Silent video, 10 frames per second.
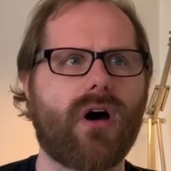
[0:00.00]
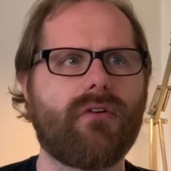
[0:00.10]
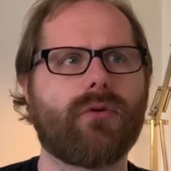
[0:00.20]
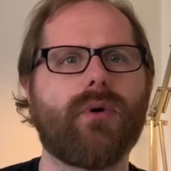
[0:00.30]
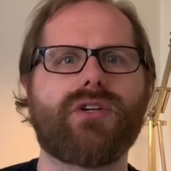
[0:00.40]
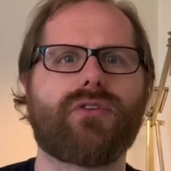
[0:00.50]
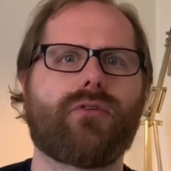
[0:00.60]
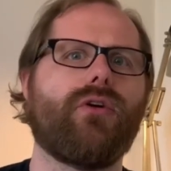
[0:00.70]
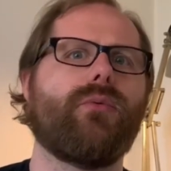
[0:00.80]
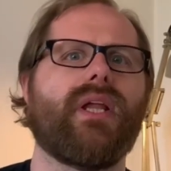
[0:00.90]
after which the
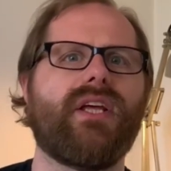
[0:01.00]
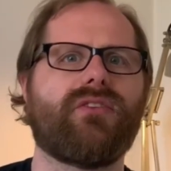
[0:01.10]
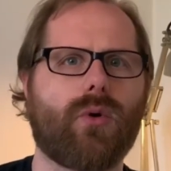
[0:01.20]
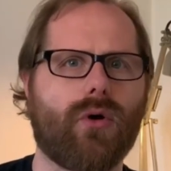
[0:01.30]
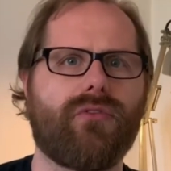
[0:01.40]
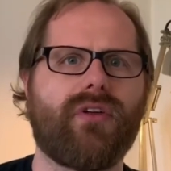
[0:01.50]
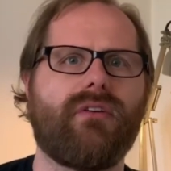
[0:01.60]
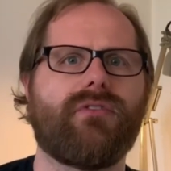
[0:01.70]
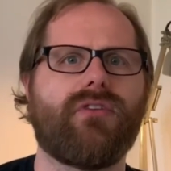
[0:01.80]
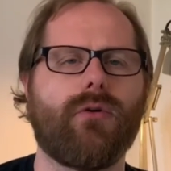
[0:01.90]
crew would need to
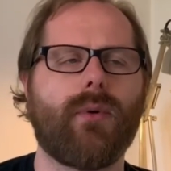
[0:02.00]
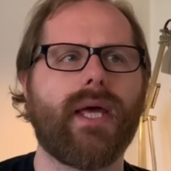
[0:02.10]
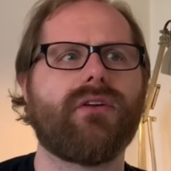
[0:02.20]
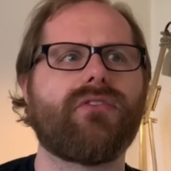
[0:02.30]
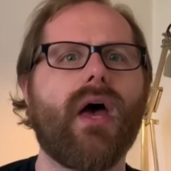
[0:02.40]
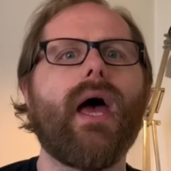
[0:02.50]
quarantine for 2 weeks